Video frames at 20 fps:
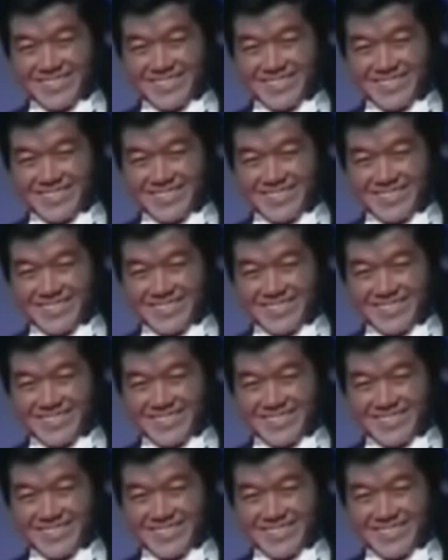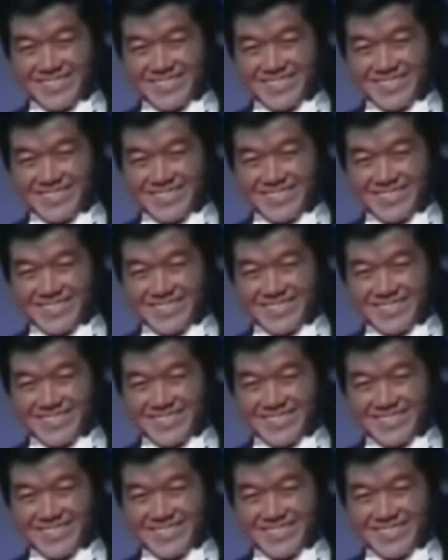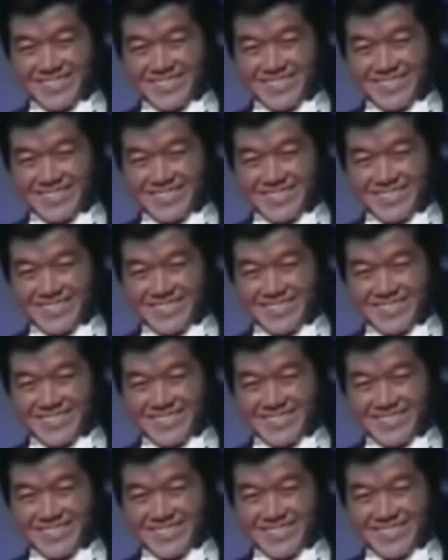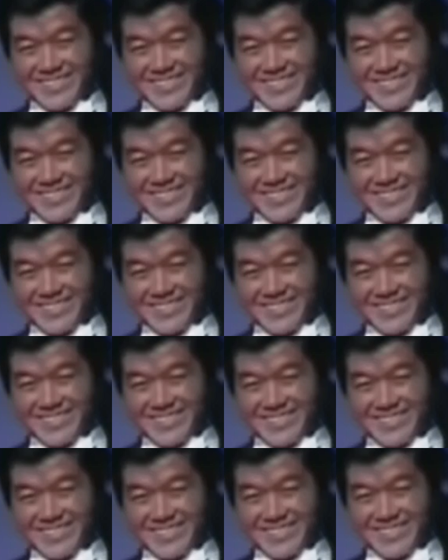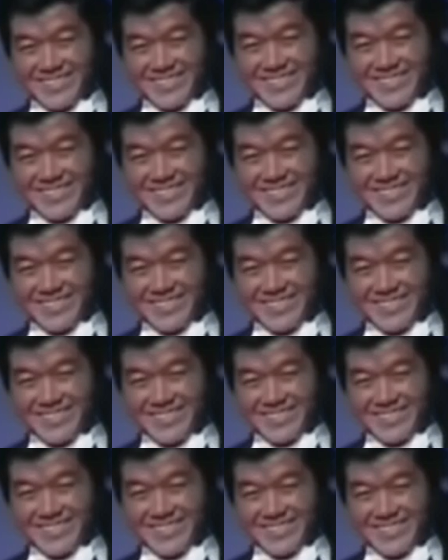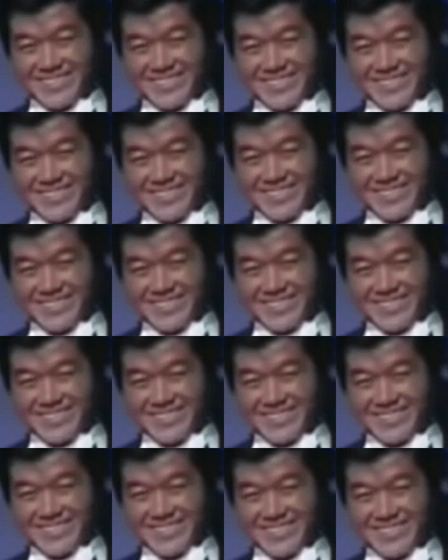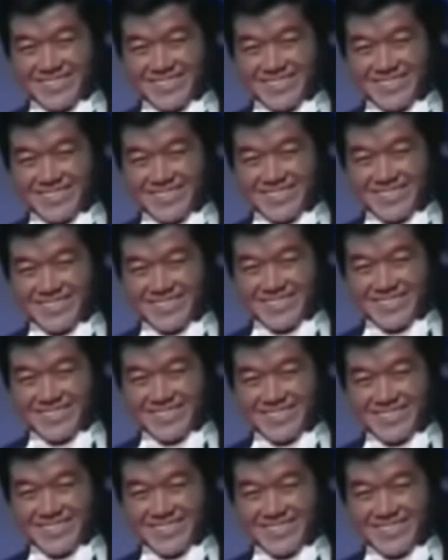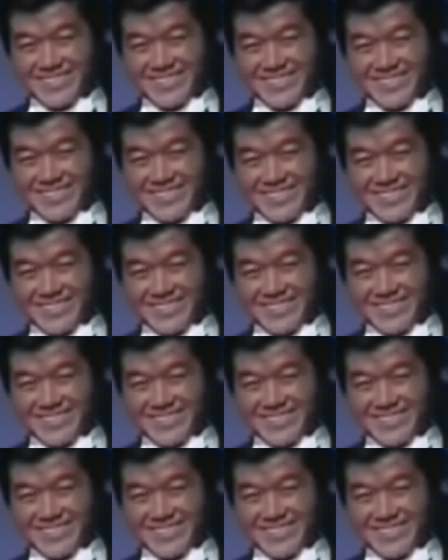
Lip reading: No words are spoken by the person on screen.